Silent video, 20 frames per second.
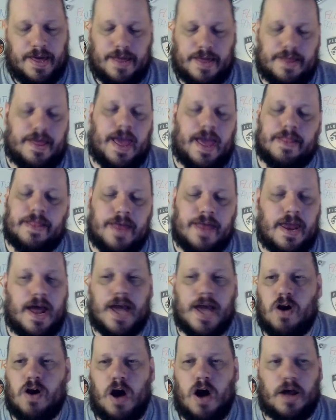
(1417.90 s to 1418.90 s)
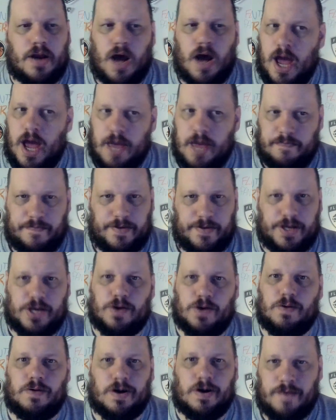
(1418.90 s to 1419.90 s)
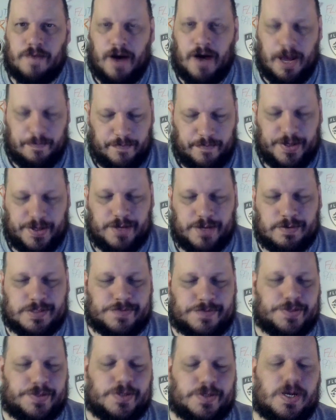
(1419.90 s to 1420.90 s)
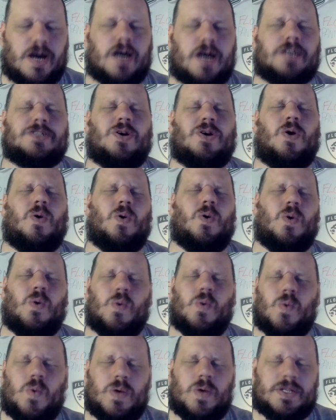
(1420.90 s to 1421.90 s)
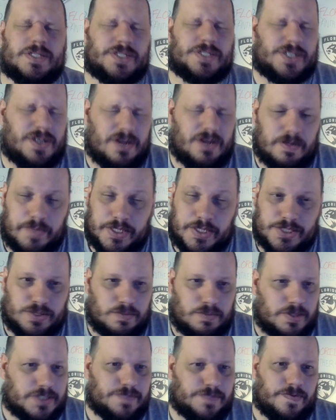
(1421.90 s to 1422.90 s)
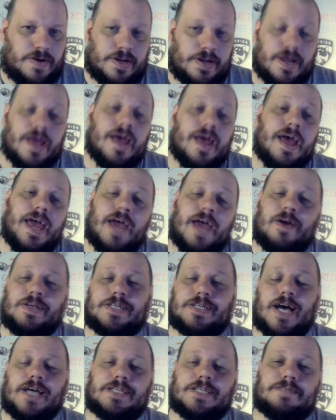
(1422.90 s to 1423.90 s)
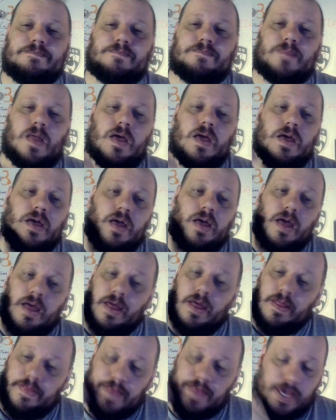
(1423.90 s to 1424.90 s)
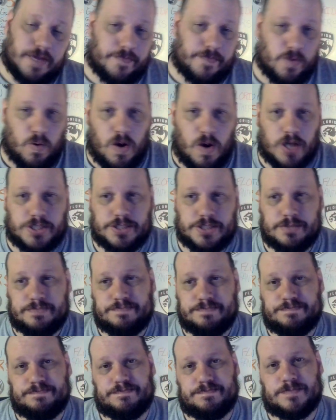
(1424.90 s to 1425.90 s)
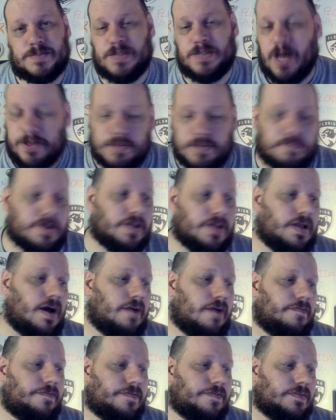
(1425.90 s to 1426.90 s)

And then I got a hype video of hype videos for you guys. Oh, it's going to be so much fun. Anyways, guys, thank you for watching. Nothing but love.